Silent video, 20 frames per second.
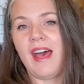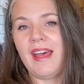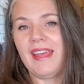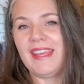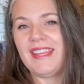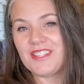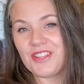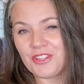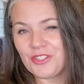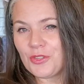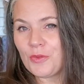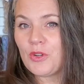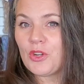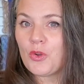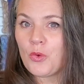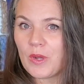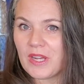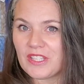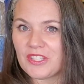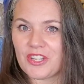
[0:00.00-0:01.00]
He's also a
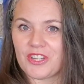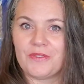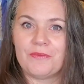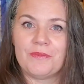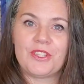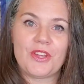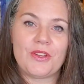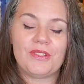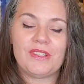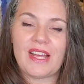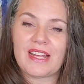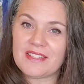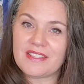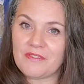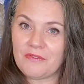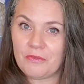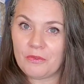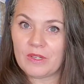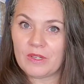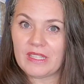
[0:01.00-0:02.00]
quilter, so lots
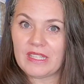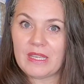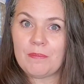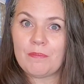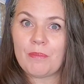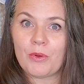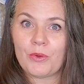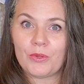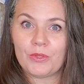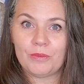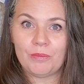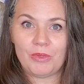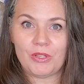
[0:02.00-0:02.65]
of really bold,